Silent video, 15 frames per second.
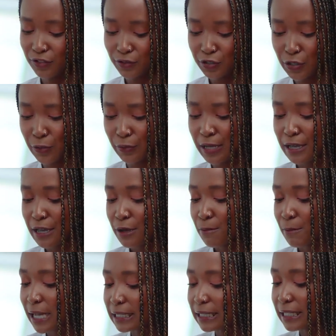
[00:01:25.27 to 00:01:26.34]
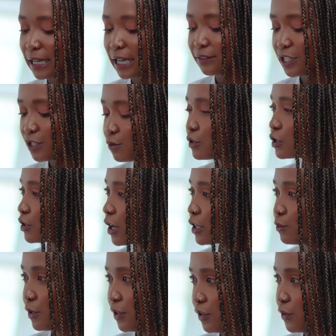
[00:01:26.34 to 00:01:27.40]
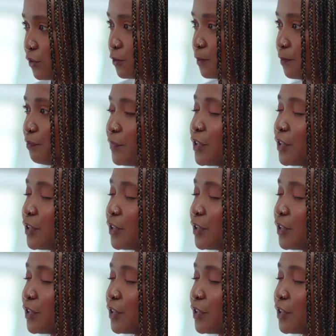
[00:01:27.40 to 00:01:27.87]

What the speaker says: So Marthle, I think we'll start with you.